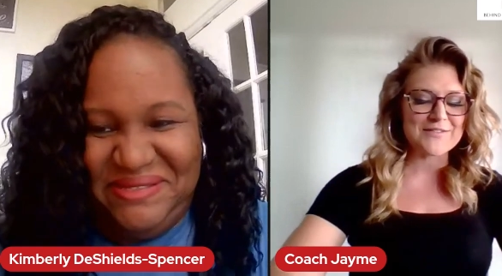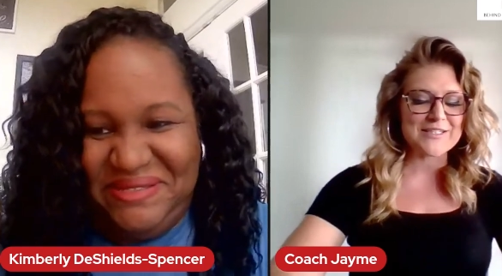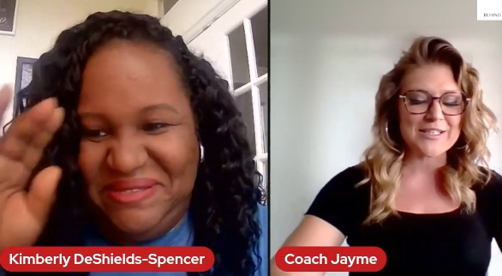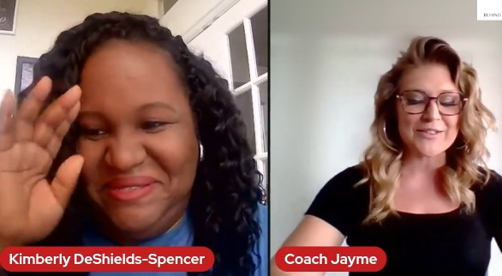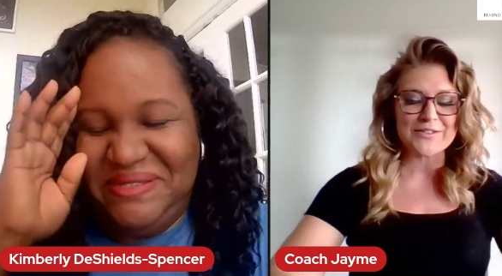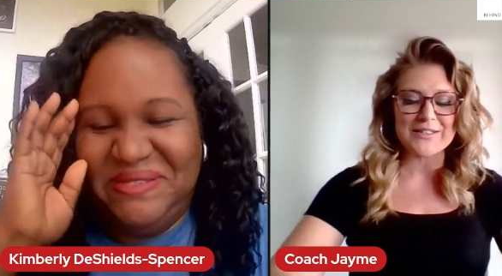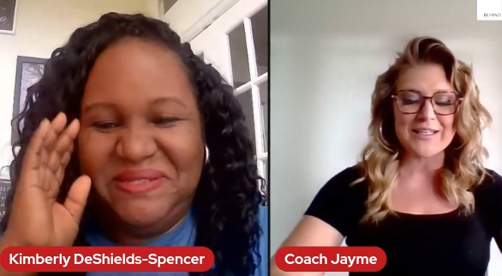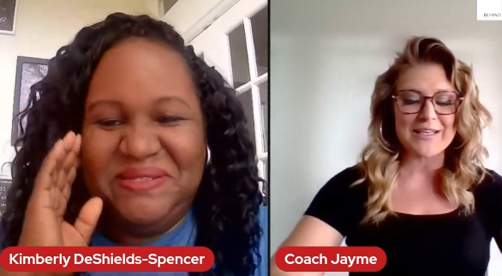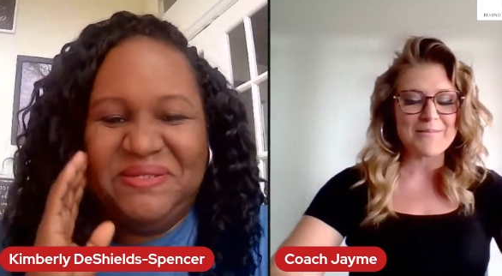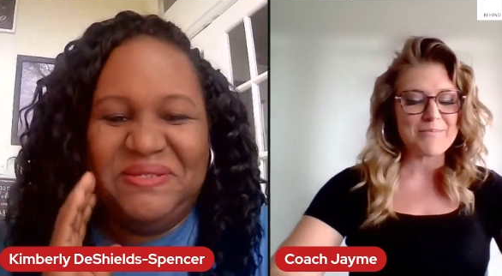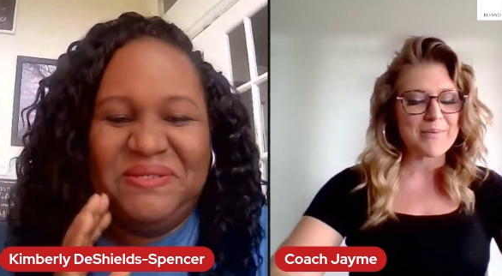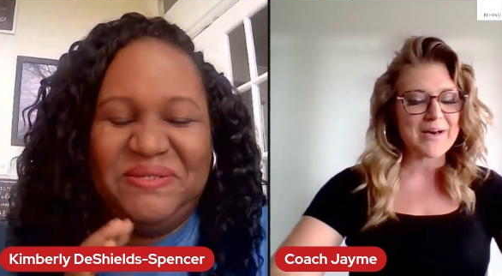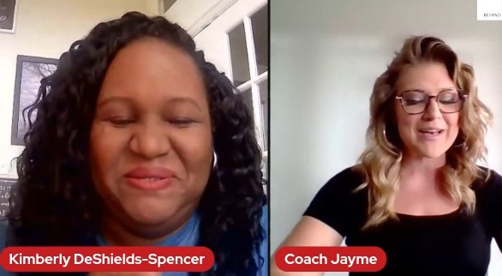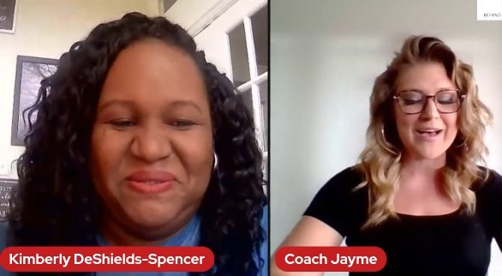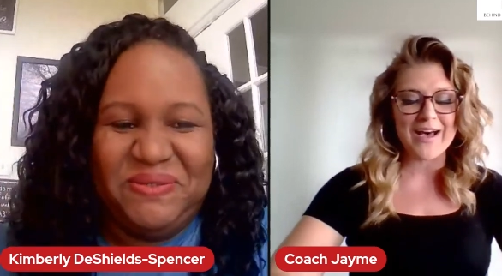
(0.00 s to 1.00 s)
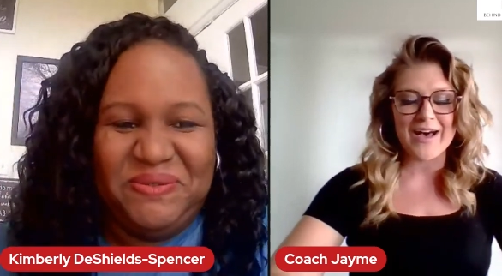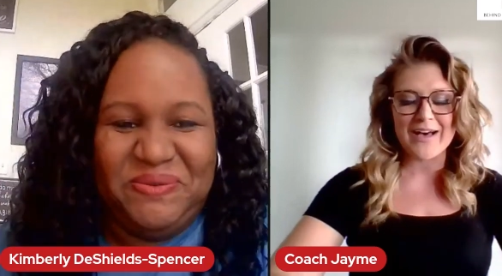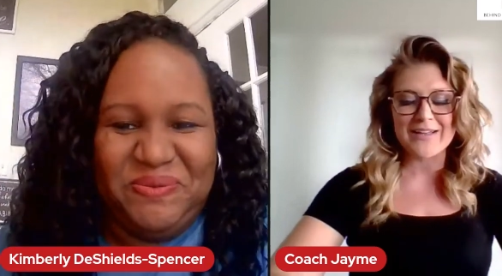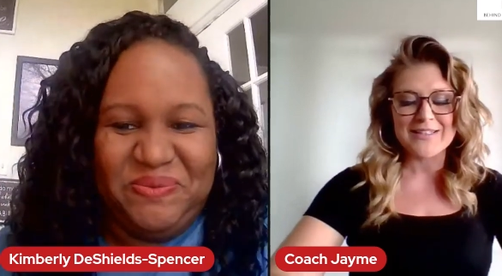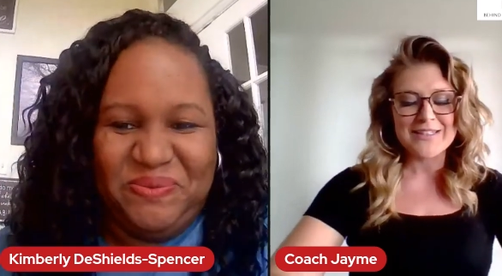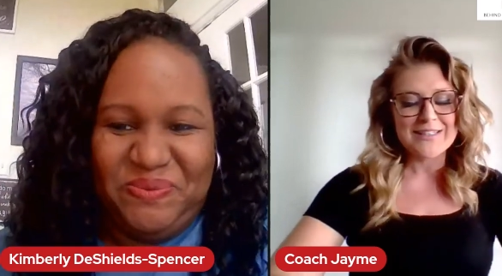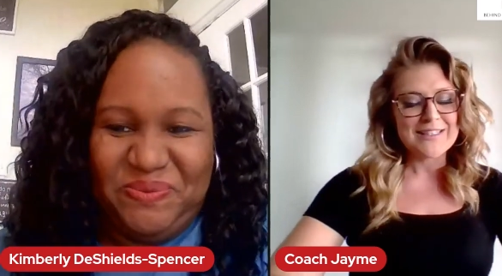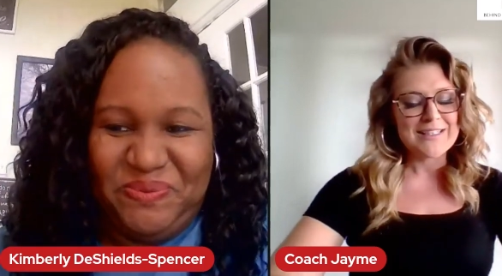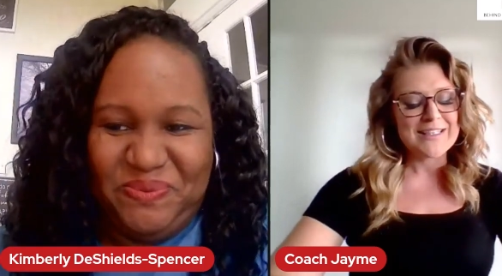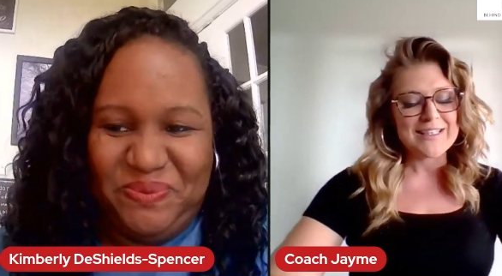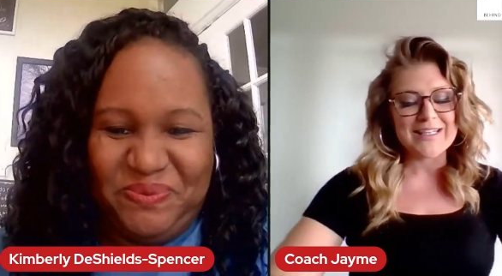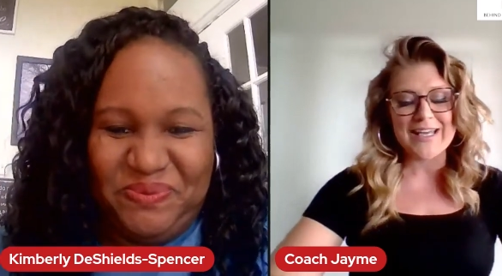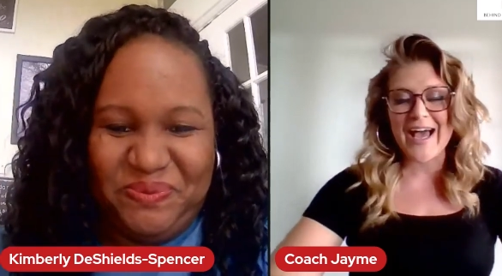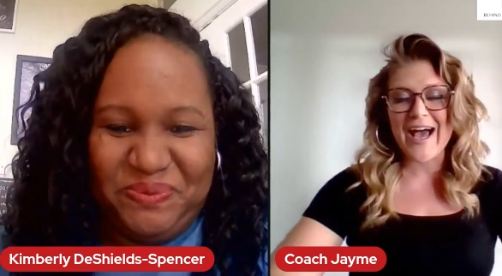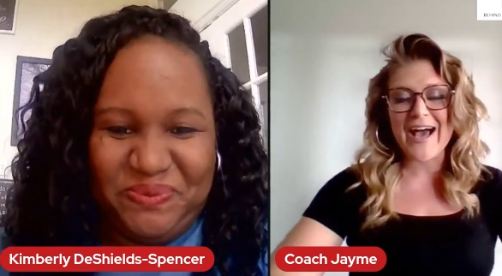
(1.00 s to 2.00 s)
Speaker 1: dearly, but uh,
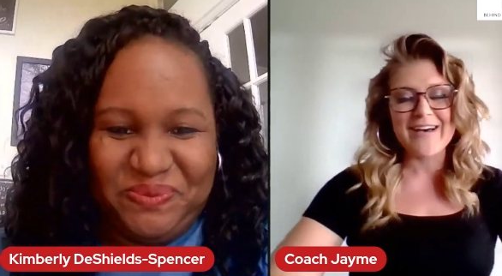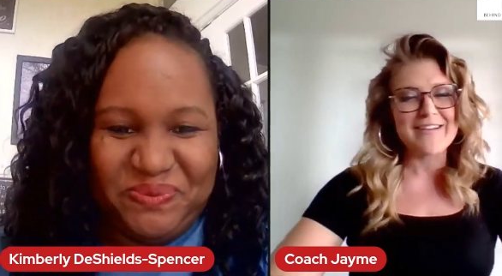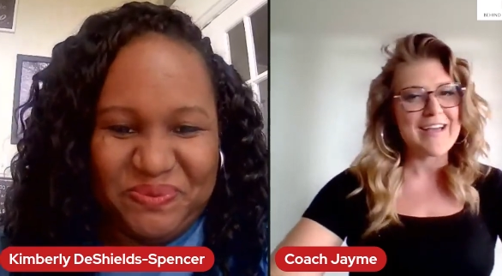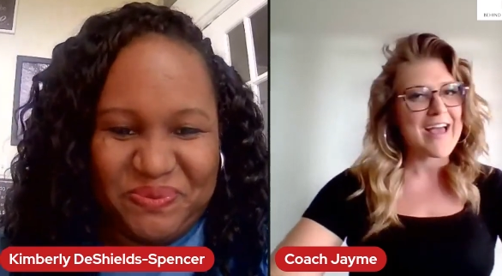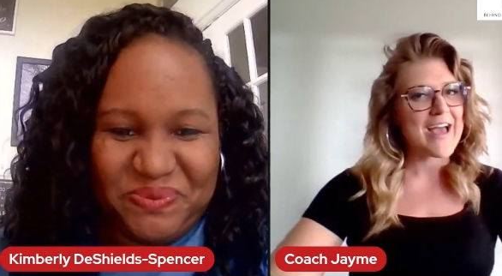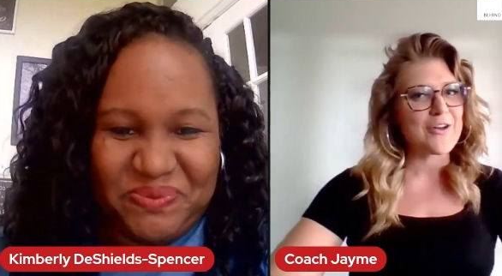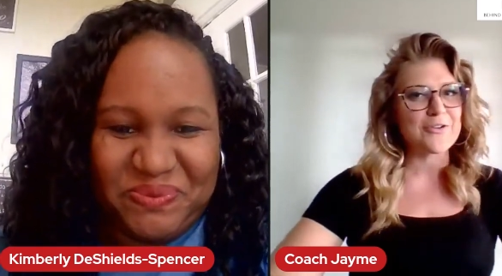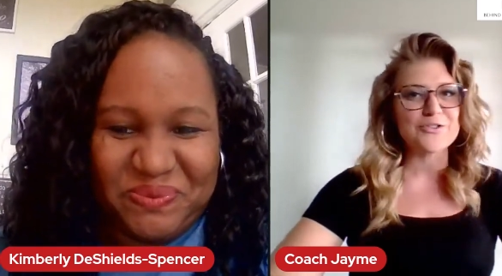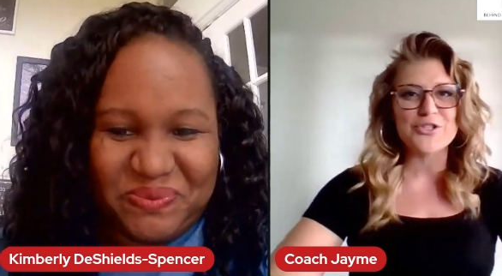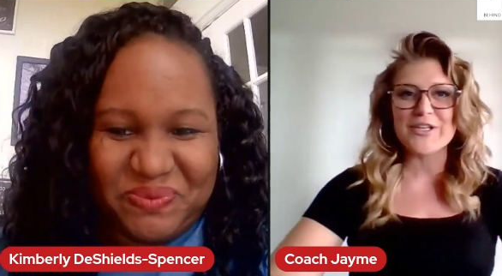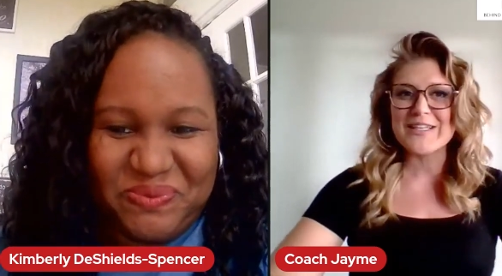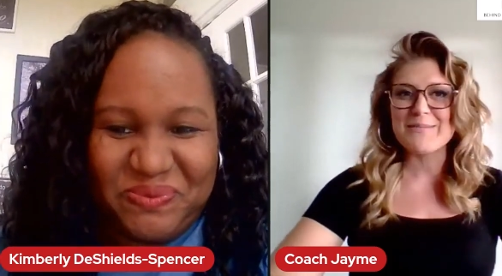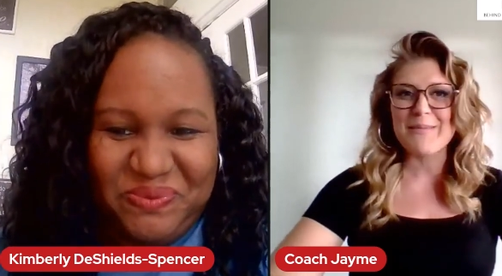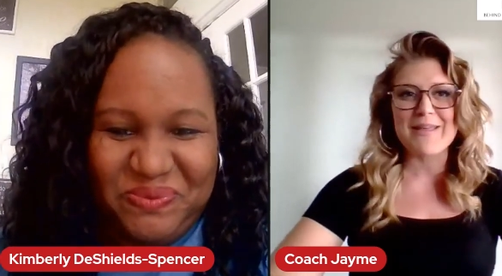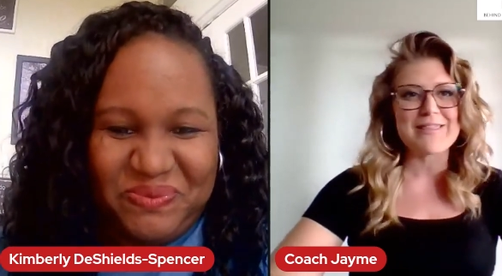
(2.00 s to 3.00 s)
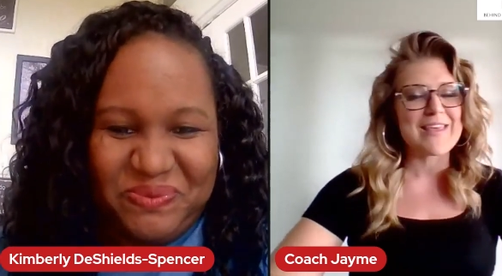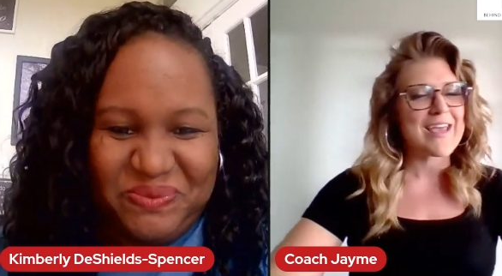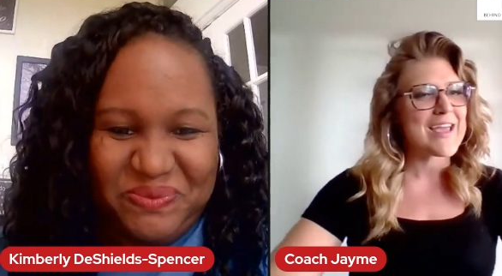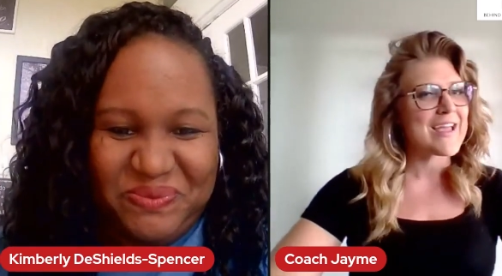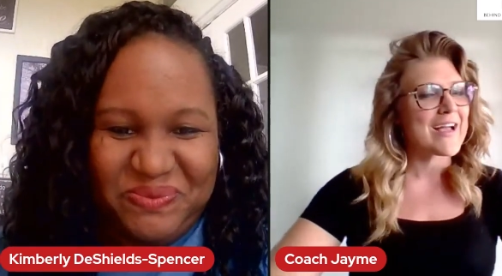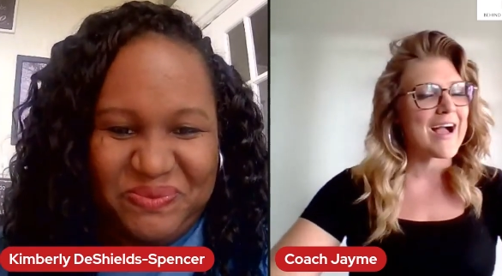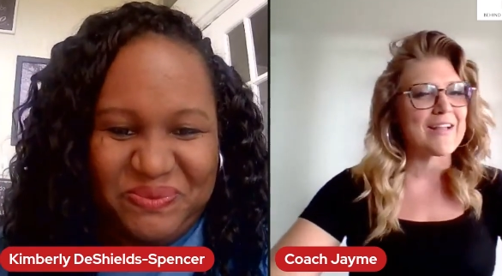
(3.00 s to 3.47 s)
yeah, energy is my thing.